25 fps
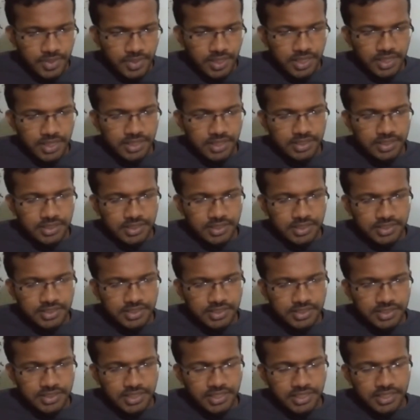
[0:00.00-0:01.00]

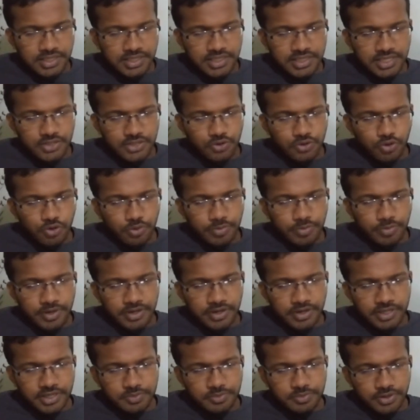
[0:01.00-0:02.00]
It says open
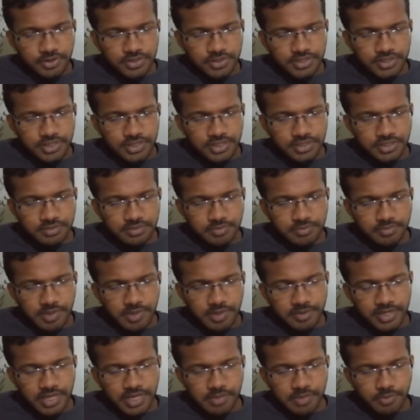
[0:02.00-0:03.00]
response, huh? Paper
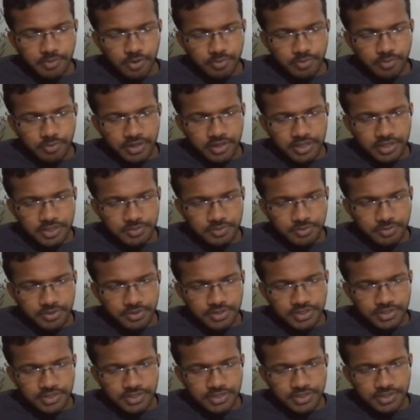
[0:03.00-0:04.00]
type open
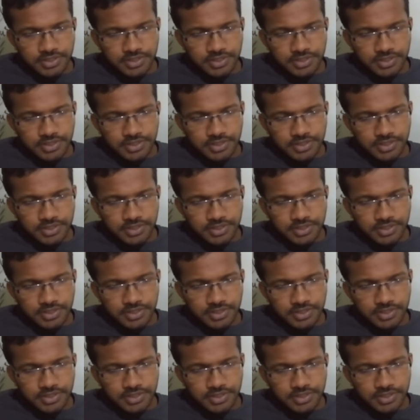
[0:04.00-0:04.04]
response.